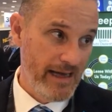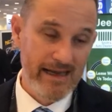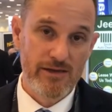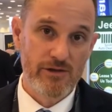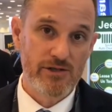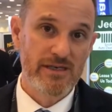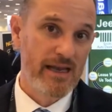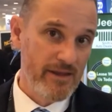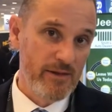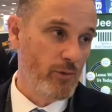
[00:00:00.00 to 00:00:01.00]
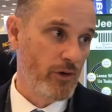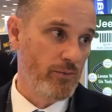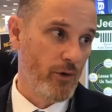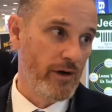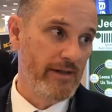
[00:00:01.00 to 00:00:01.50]
There's nothing more
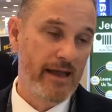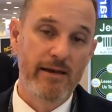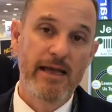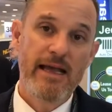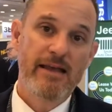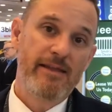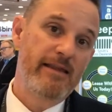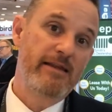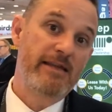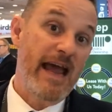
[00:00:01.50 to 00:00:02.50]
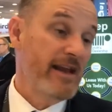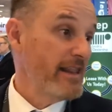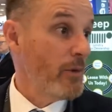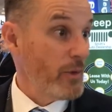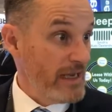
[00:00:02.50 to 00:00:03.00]
important than the data
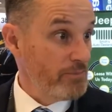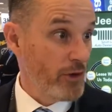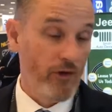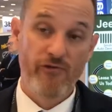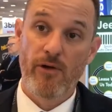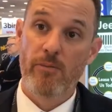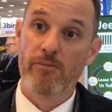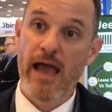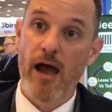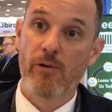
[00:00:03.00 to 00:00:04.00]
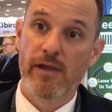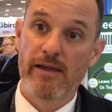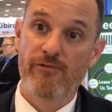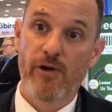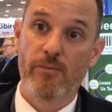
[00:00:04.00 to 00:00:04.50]
that we pull from
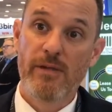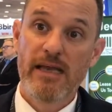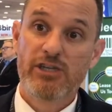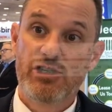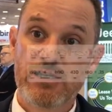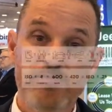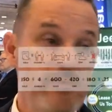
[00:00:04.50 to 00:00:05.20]
from just